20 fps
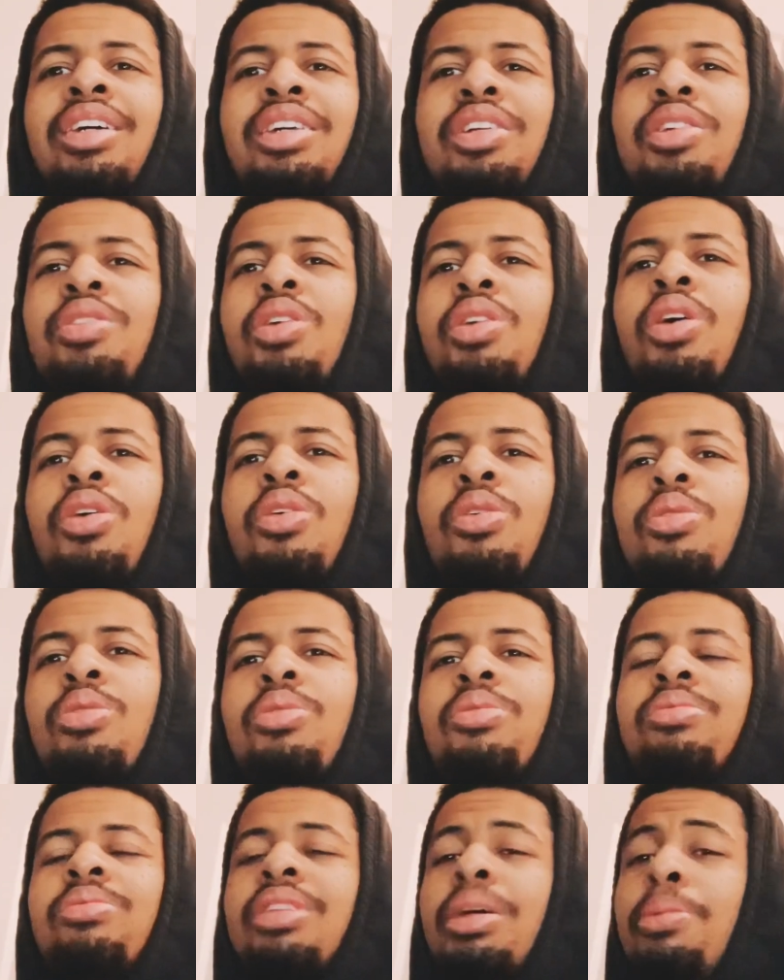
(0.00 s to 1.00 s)

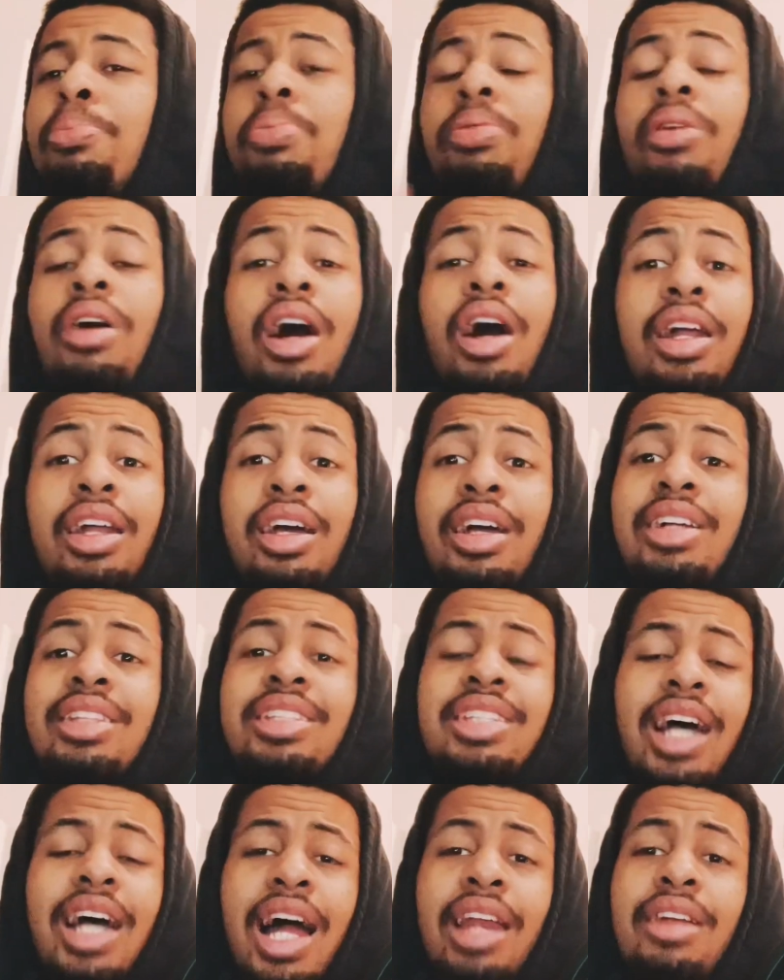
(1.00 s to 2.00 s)
the product of
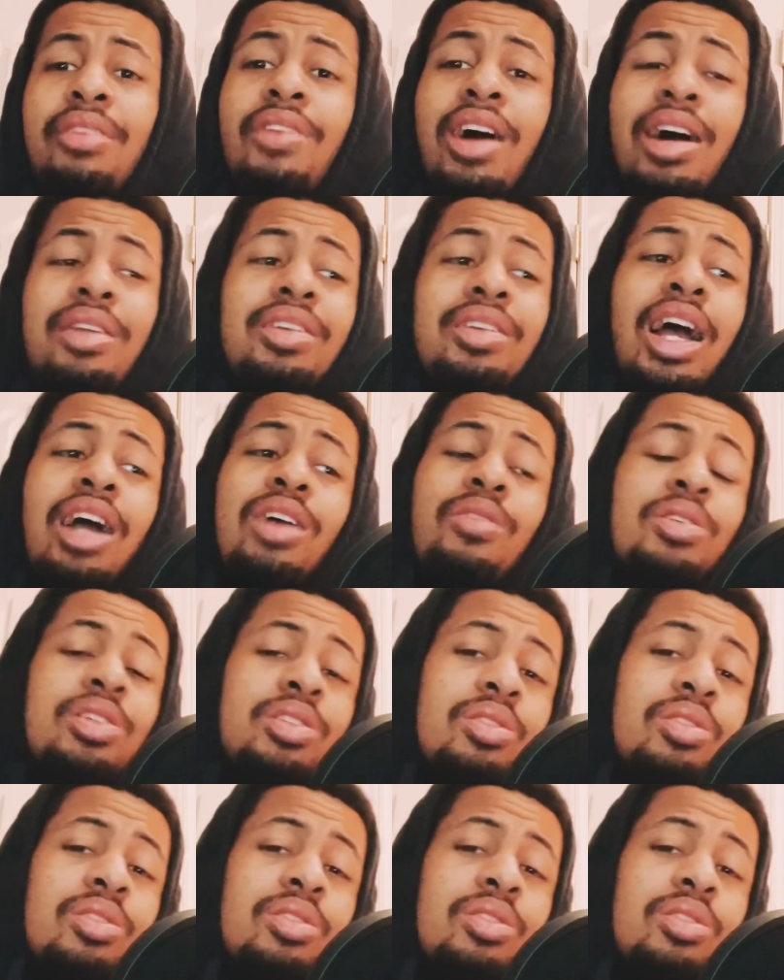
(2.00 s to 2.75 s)
talent, right? You got Chris